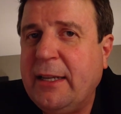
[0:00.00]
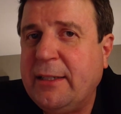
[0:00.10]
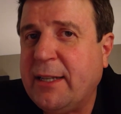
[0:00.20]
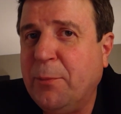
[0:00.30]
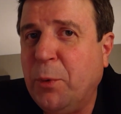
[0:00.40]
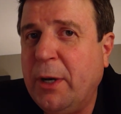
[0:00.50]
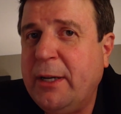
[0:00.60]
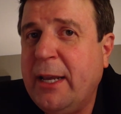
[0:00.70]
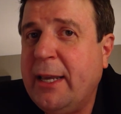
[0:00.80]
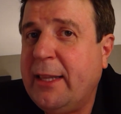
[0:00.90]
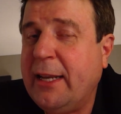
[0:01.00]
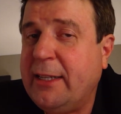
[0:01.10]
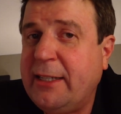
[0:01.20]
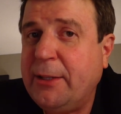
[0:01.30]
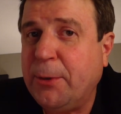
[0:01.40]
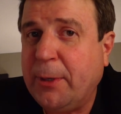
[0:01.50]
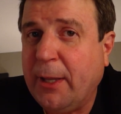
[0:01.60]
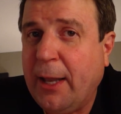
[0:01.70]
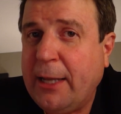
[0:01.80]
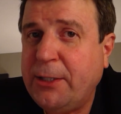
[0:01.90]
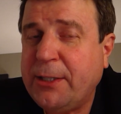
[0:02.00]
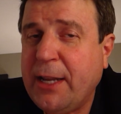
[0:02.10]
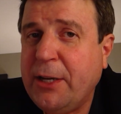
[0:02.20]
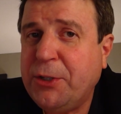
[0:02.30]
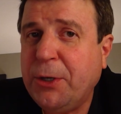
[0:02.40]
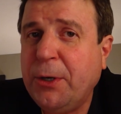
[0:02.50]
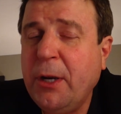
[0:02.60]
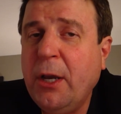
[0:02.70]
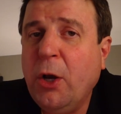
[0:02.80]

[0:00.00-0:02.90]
someone that is either in the legislature